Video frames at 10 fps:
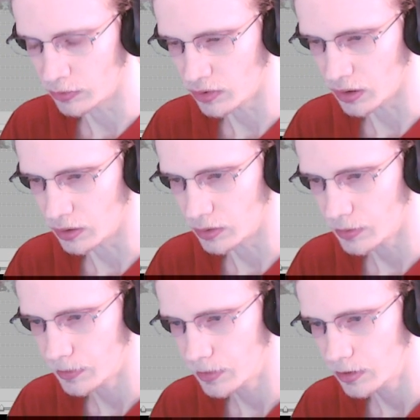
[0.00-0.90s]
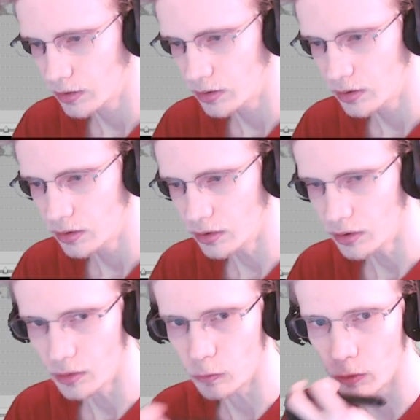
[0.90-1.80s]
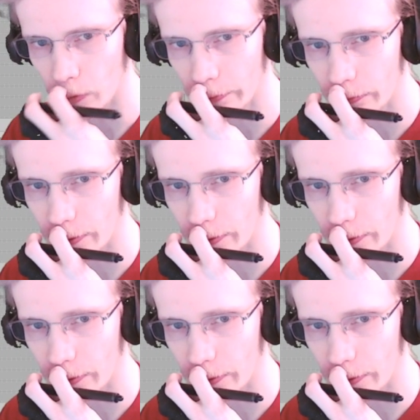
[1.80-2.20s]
seeing what works